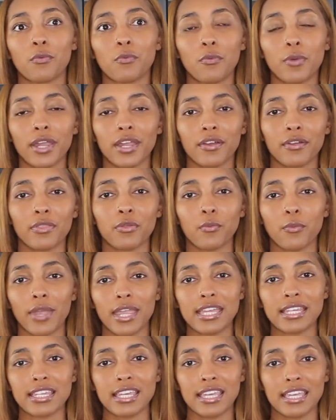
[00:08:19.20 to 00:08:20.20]
where the
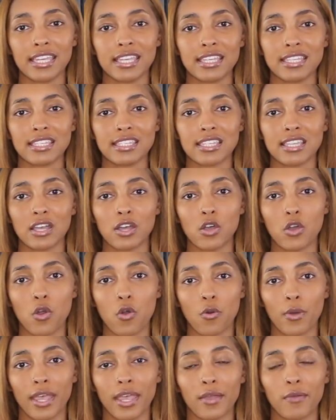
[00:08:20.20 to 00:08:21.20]
weight is
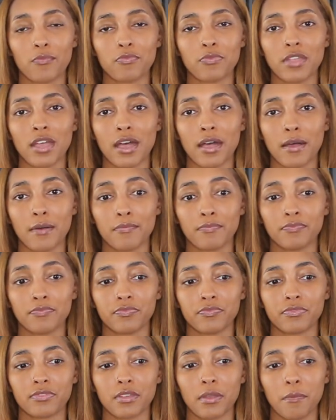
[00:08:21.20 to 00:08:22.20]
going. Um,
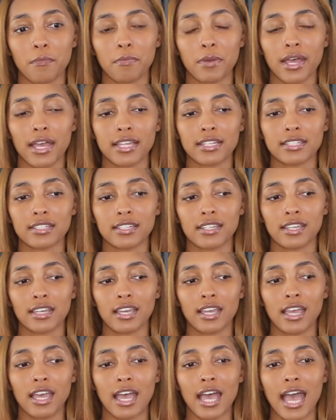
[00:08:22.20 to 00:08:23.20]
but
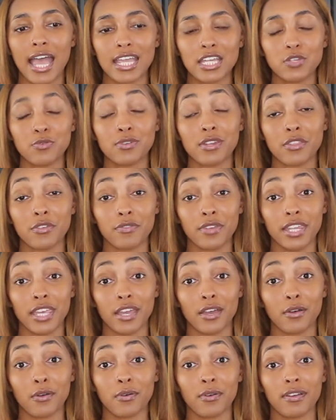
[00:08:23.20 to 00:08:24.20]
I can do another
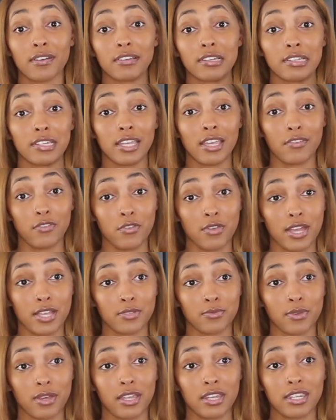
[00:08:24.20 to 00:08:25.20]
video, if you
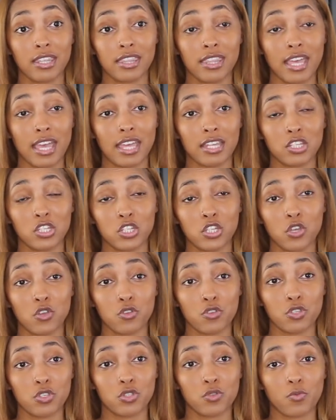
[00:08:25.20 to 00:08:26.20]
guys want, that
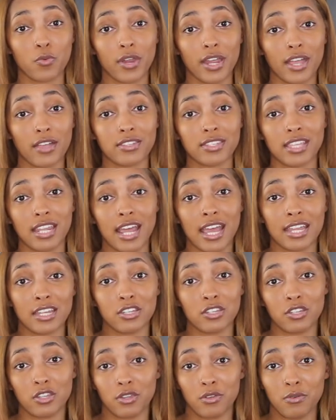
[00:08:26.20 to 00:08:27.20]
shows the workouts that
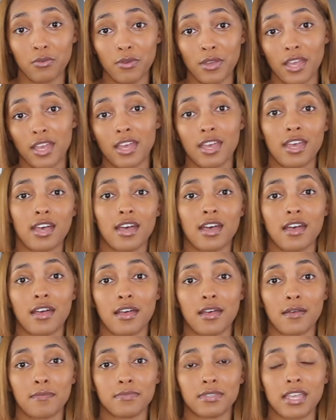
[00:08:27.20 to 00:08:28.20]
I do
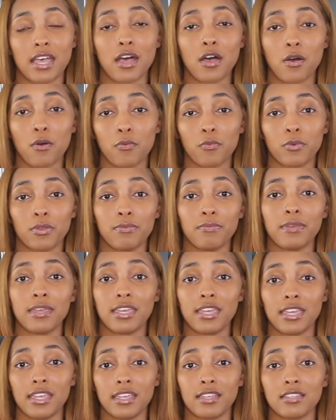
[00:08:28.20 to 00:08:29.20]
um, to help with
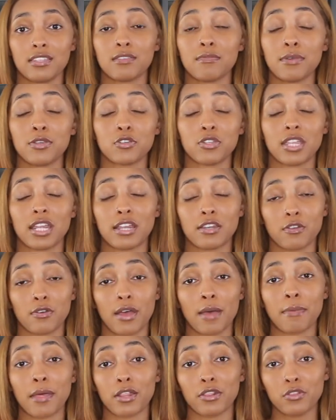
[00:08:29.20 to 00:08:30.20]
me, to make sure that I don't,
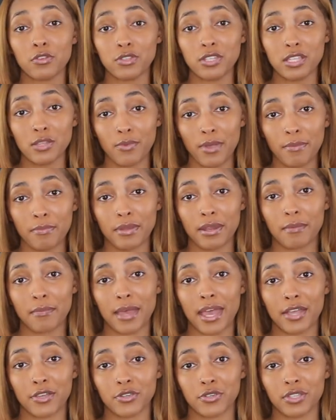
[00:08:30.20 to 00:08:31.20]
I'm not losing the weight, but I'm
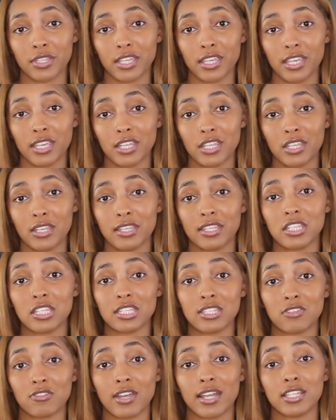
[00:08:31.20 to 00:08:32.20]
actually
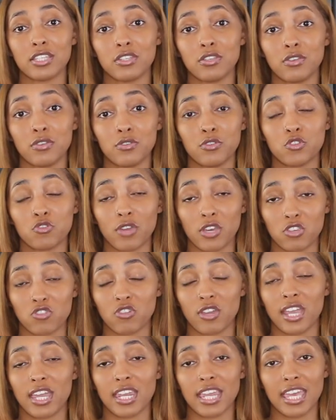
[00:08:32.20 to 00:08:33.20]
just trying to strength
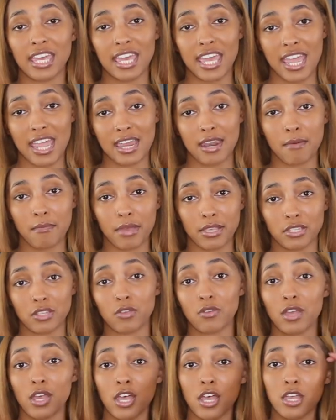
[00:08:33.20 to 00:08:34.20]
train and gain
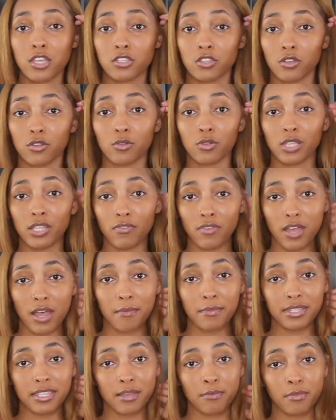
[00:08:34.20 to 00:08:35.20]
muscle. So leave a
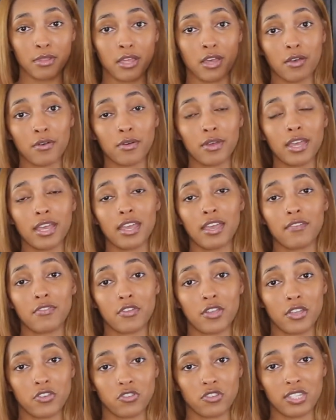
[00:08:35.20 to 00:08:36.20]
comment down below if
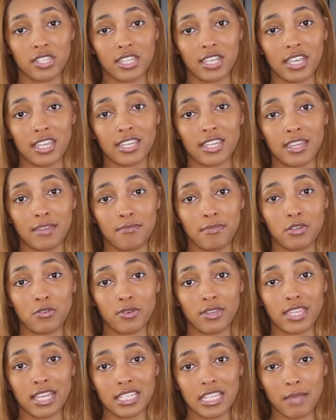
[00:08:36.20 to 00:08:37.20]
you're interested in me
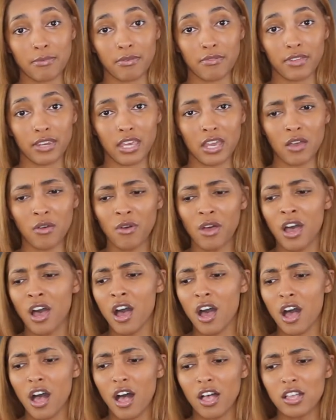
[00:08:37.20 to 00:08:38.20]
doing that type of video.
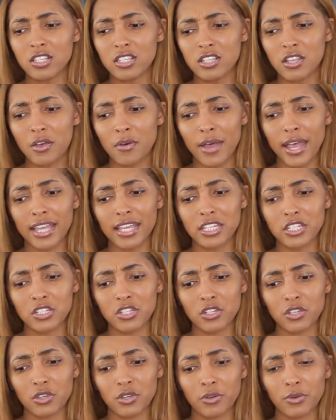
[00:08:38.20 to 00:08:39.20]
Also, I could
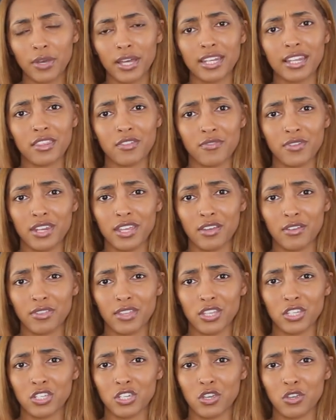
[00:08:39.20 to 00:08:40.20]
do another video
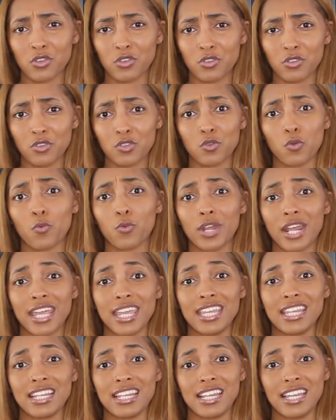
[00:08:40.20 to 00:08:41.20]
that shows what
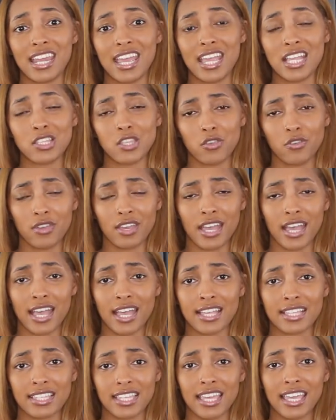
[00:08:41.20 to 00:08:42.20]
I eat in a day, so you
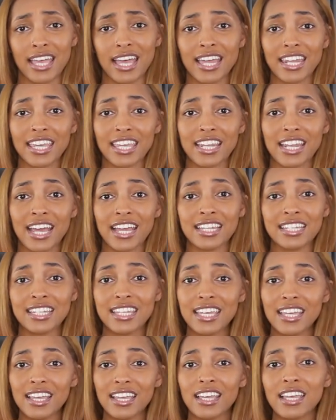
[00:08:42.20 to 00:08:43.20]
guys can kind of get an
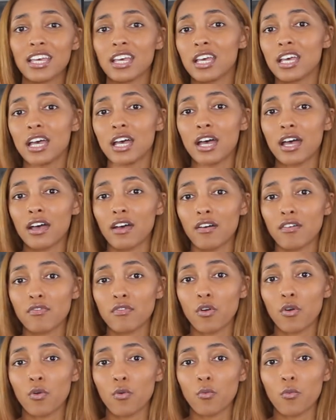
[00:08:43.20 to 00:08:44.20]
idea
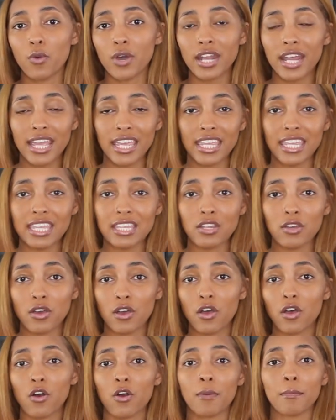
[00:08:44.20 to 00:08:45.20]
of what I eat
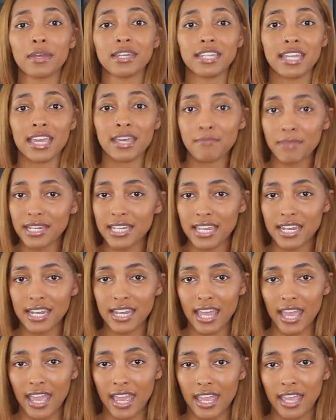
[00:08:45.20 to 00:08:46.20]
on my, in my
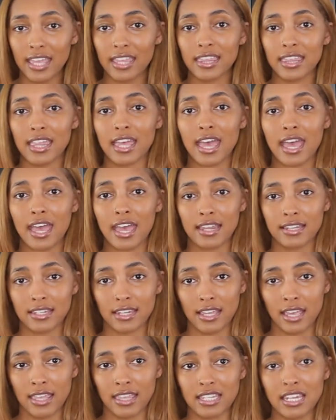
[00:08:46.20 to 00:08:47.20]
day-to-day,
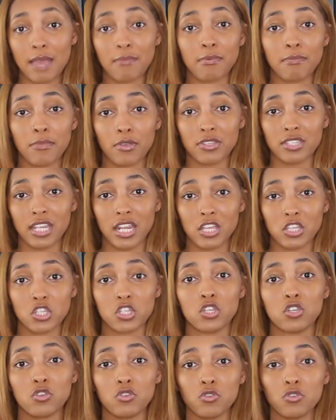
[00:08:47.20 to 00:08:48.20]
that and the type of meals that I
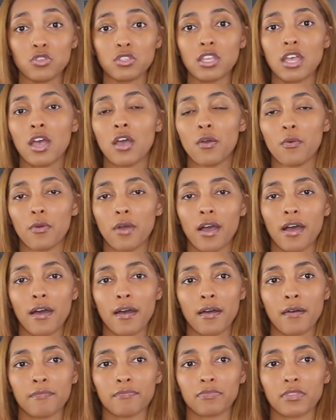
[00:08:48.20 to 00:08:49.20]
choose,
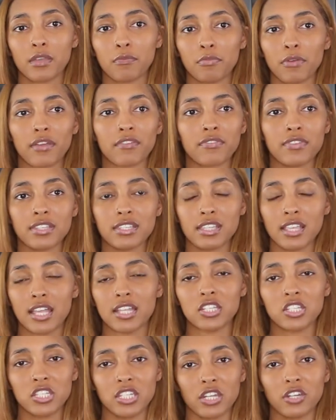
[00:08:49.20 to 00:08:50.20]
um, breakfast,
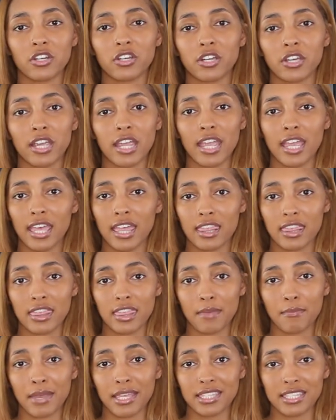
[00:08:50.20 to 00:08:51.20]
lunch, dinner, and
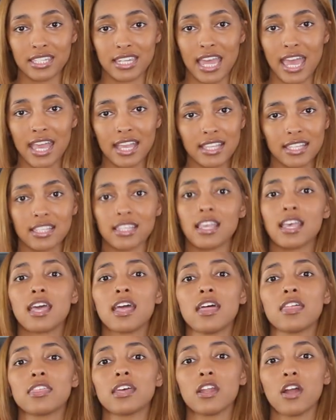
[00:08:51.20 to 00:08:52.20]
then my snacks,
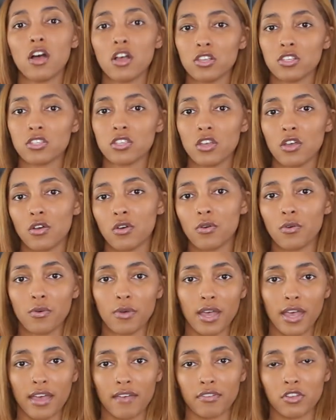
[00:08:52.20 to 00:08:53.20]
that also
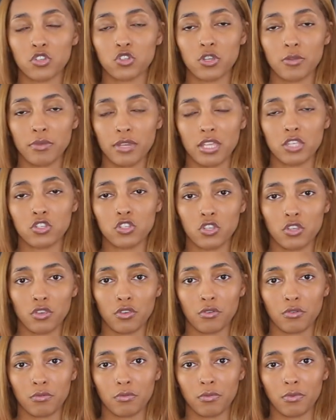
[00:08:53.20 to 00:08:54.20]
have contributed
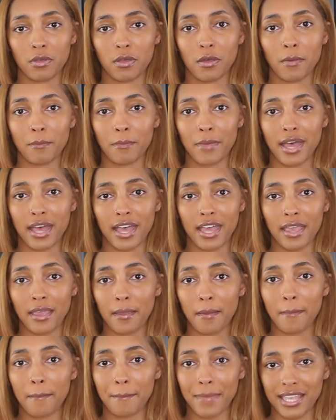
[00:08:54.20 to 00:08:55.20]
to
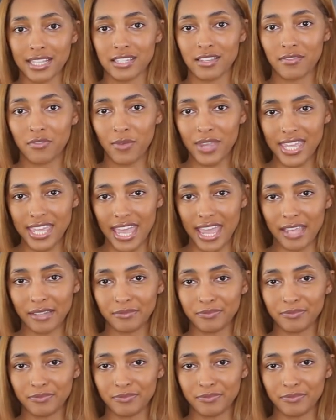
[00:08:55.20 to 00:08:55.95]
my massive weight gain.